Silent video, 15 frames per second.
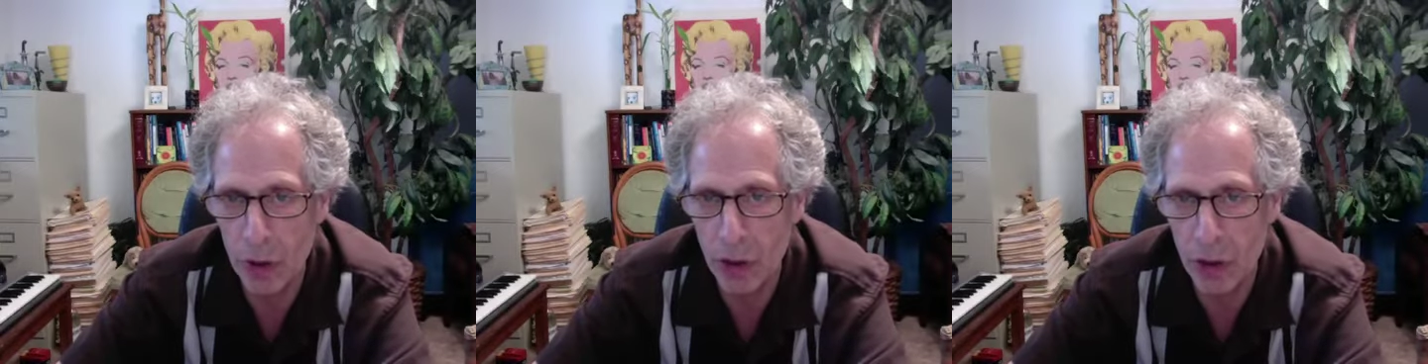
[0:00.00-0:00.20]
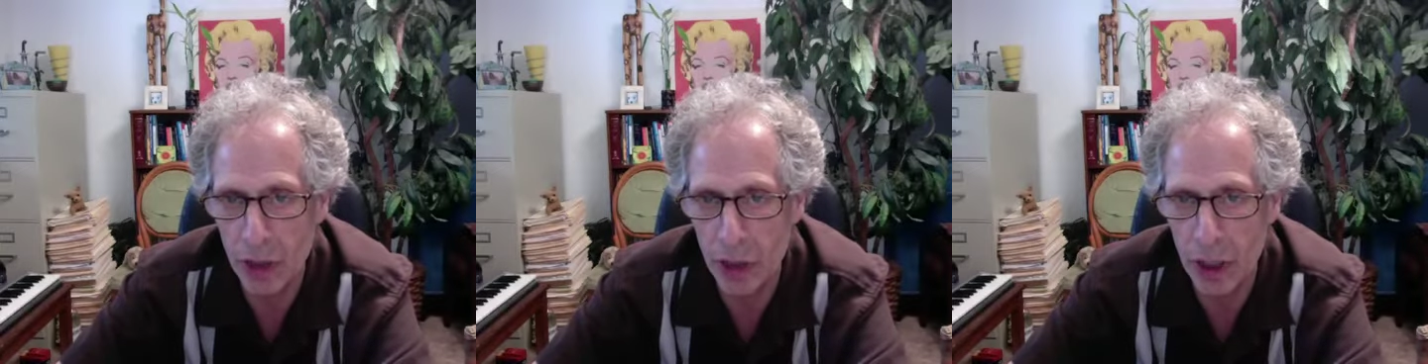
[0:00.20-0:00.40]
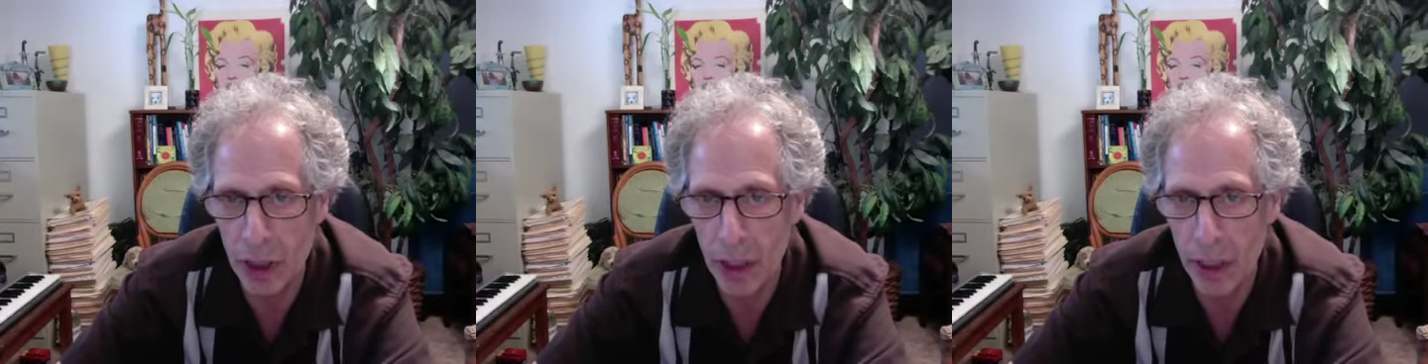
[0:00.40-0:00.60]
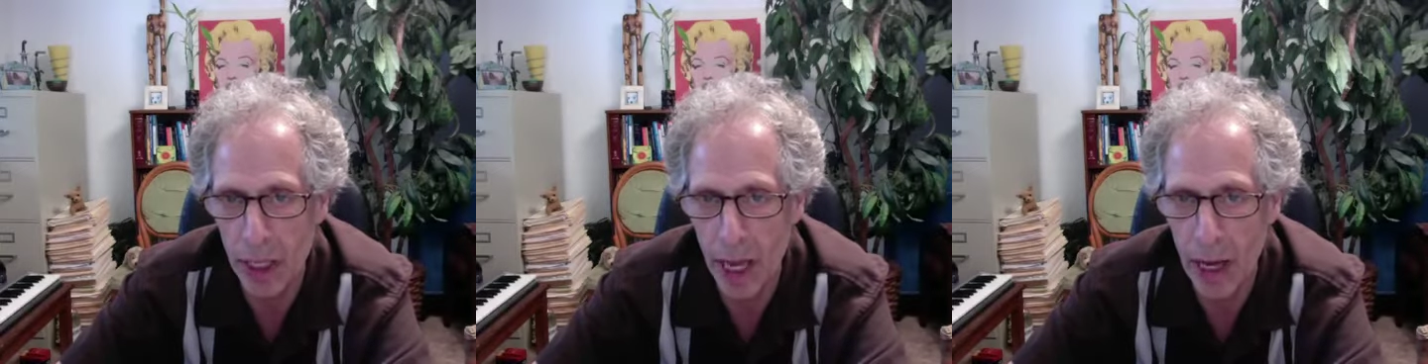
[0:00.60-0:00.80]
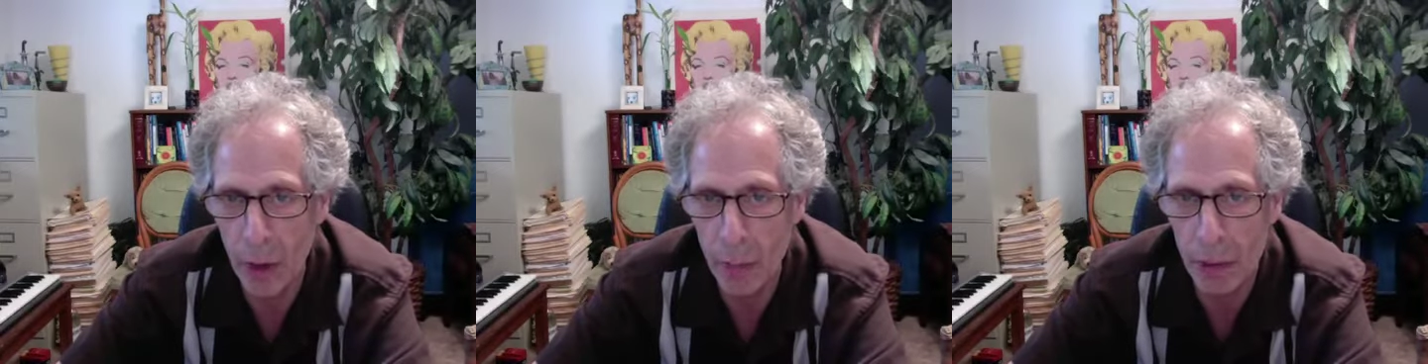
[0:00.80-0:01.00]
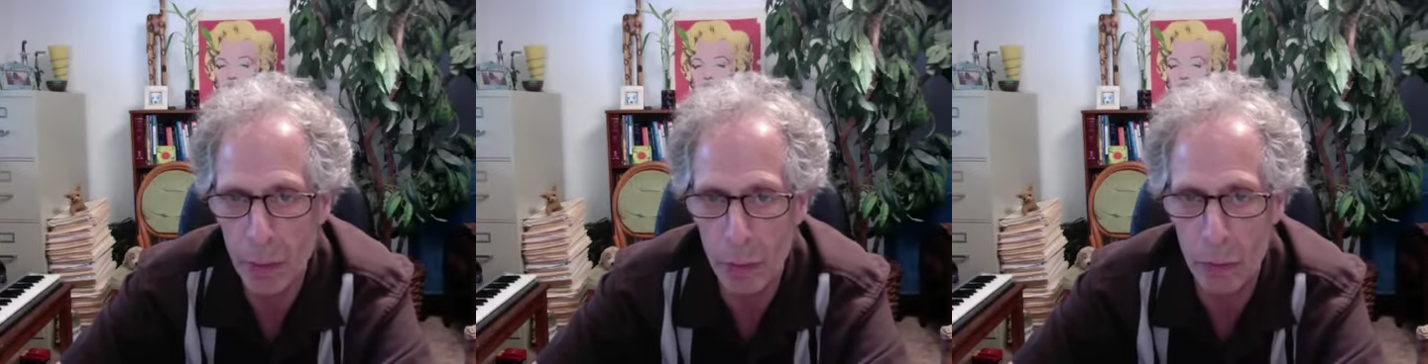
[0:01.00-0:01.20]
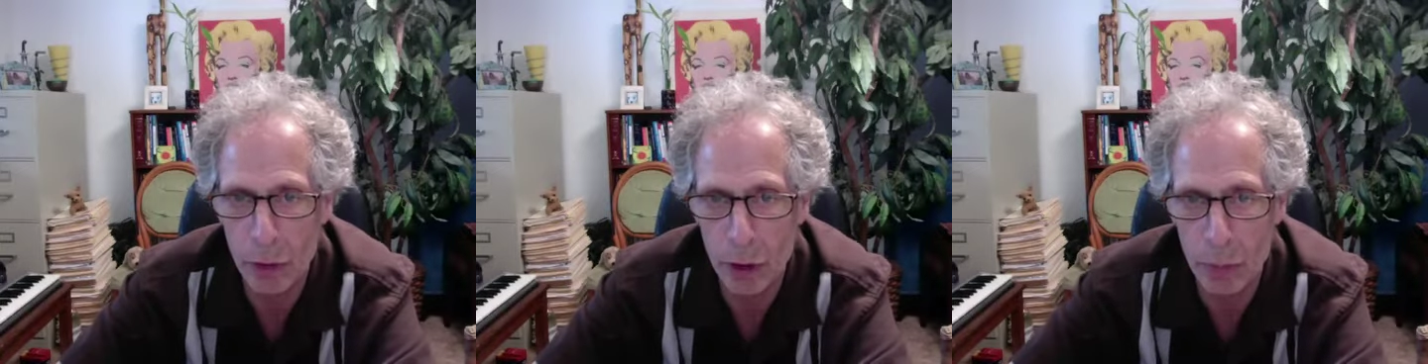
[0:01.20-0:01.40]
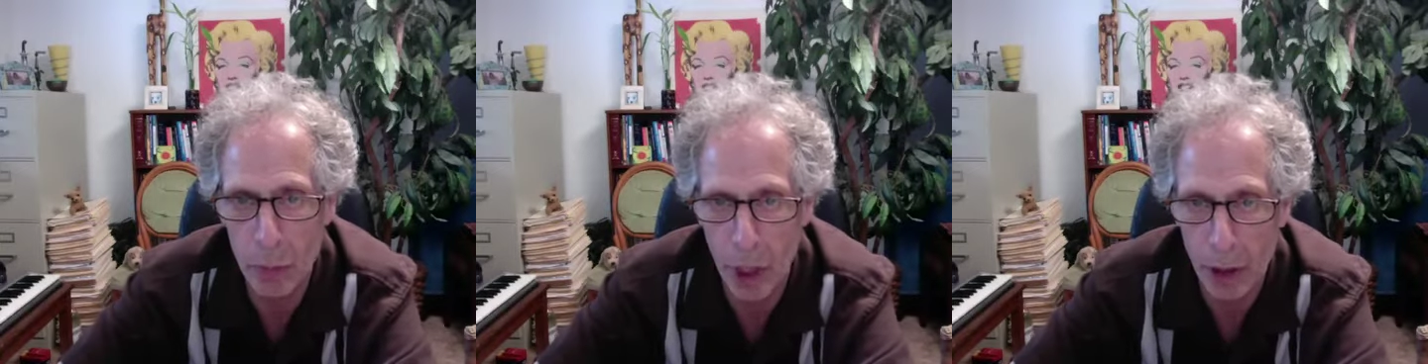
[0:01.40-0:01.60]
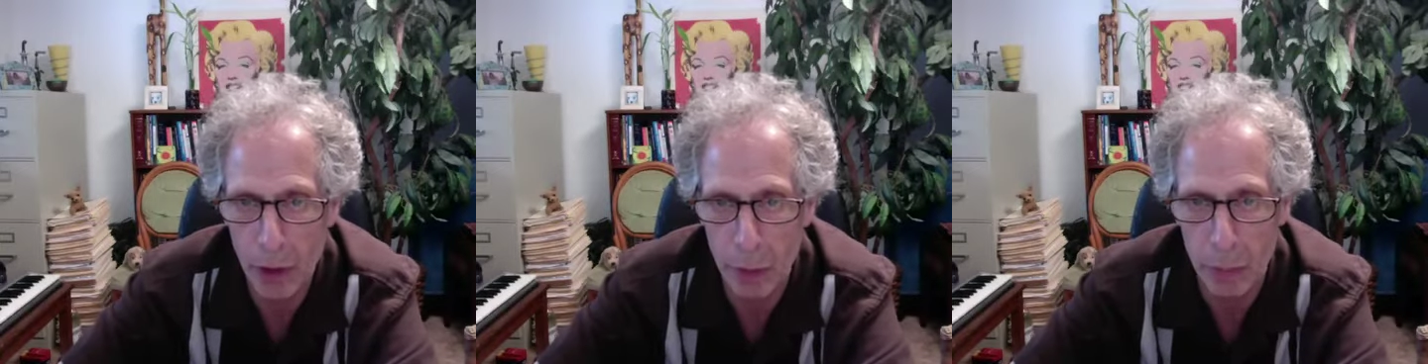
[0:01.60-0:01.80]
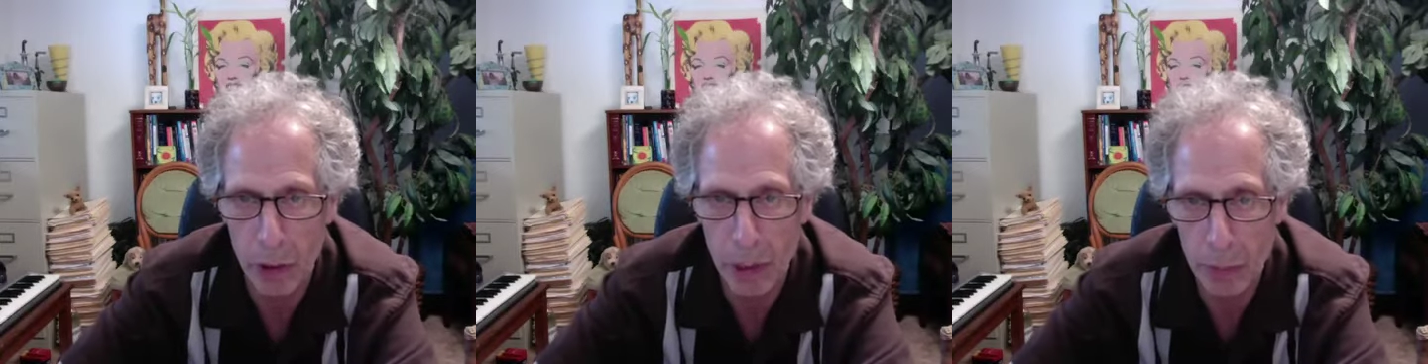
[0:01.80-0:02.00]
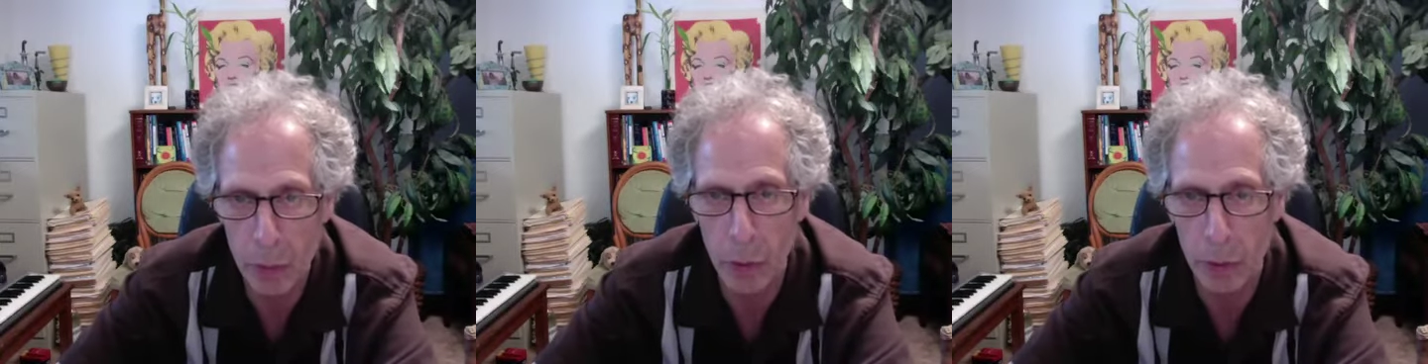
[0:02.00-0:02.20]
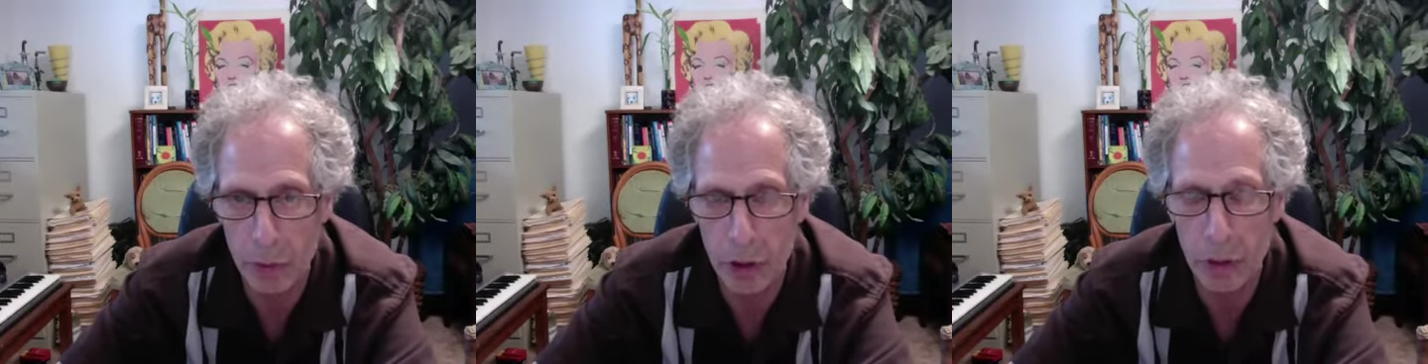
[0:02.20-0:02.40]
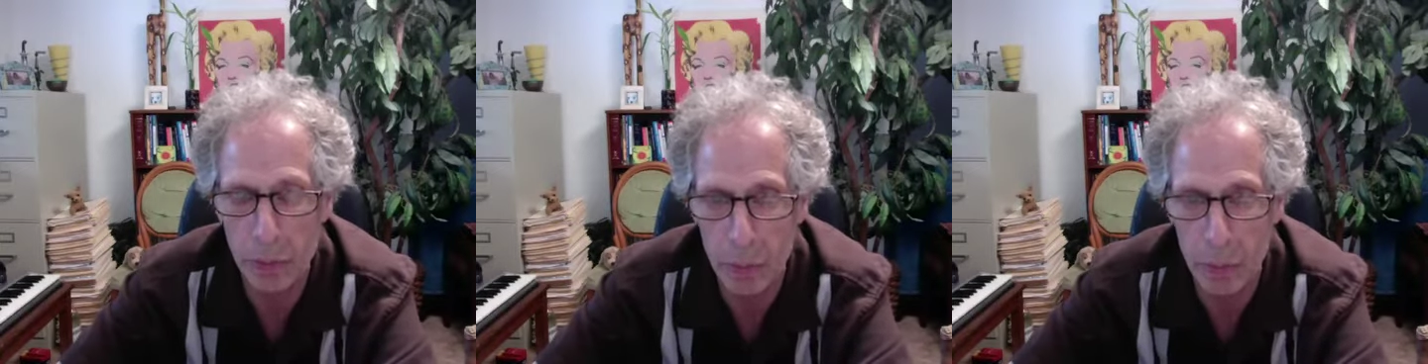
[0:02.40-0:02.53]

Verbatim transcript: to see like how people respond to you. People will